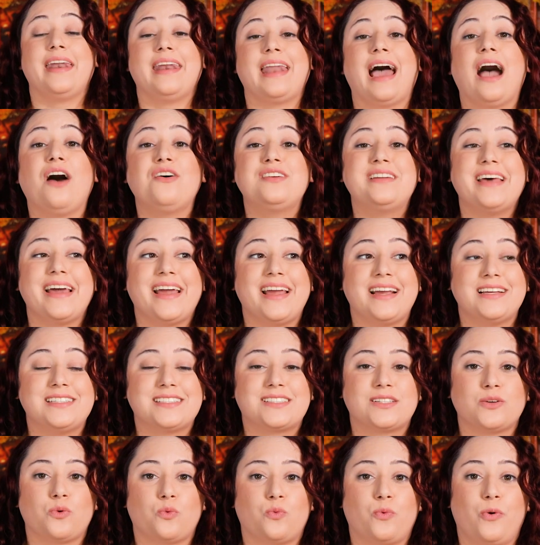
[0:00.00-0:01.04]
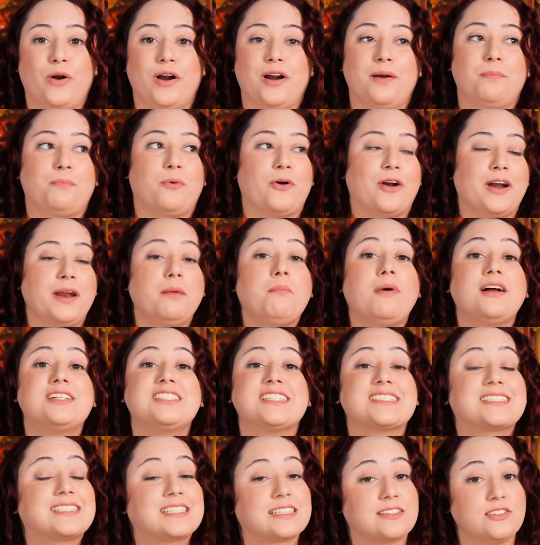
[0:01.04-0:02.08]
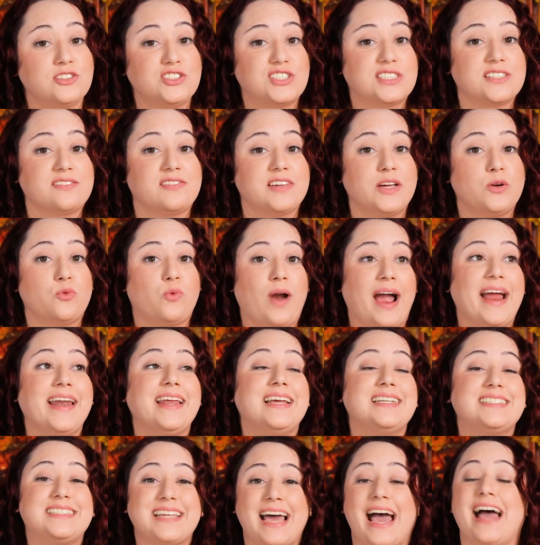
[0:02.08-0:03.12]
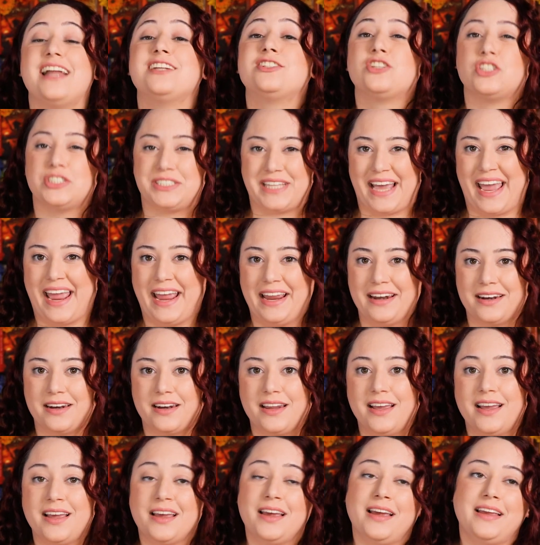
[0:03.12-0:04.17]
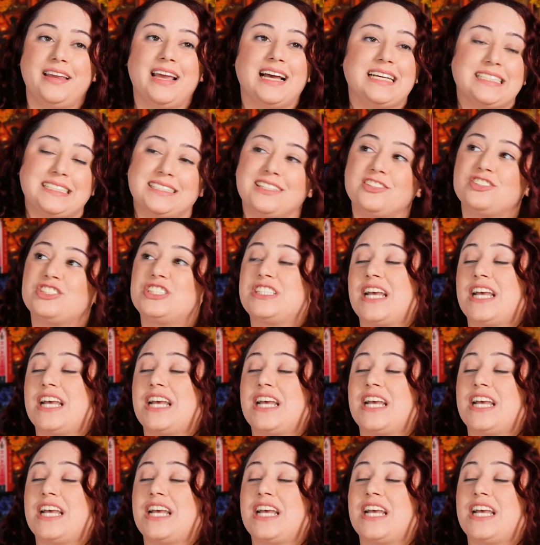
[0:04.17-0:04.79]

Nowadays, we're pretty much exclusively writing to entertain. Yes, there's